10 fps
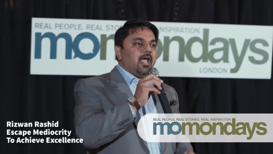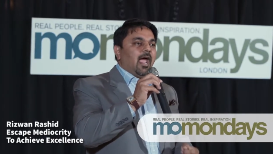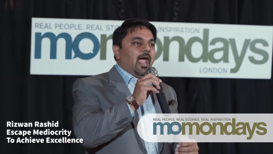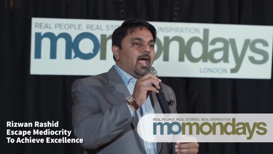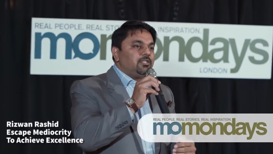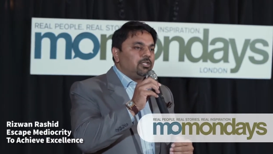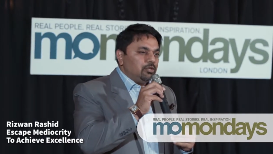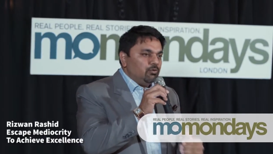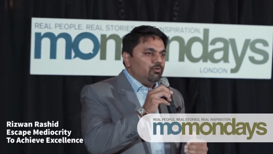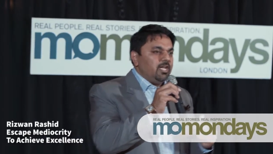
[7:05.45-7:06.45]
As
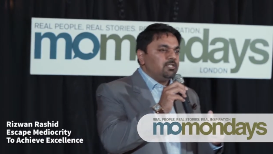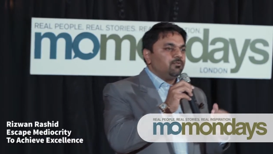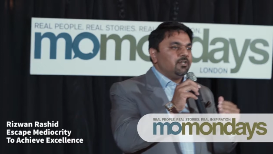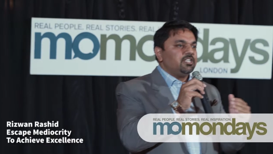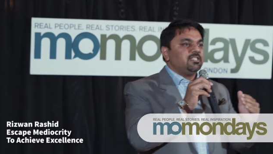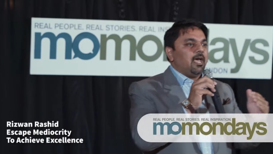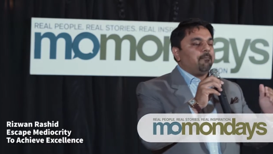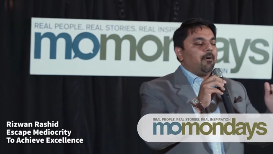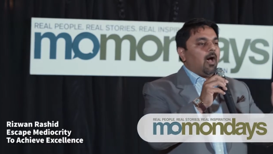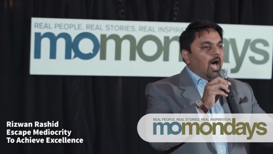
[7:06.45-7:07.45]
soon as we step